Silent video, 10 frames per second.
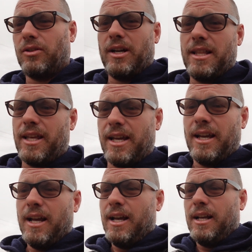or anything.
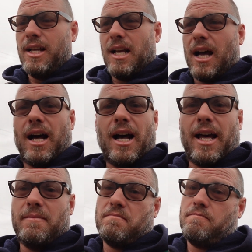
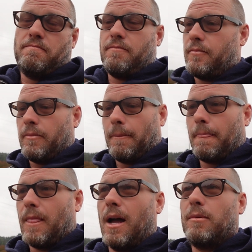I'm,
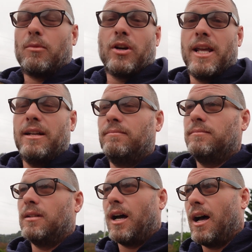I'm a Marine. Uh,
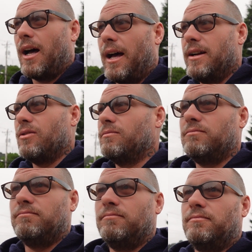I don't
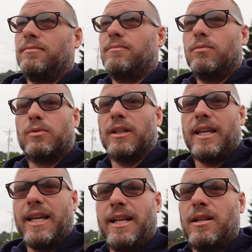really
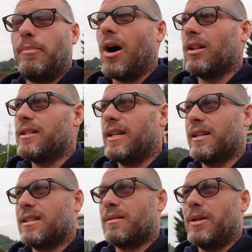get into
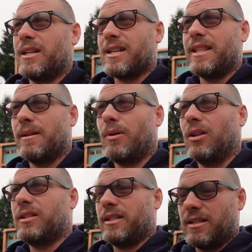politics because I think
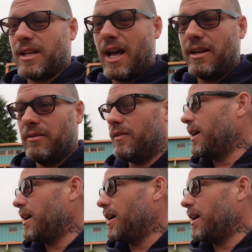politics is kind of,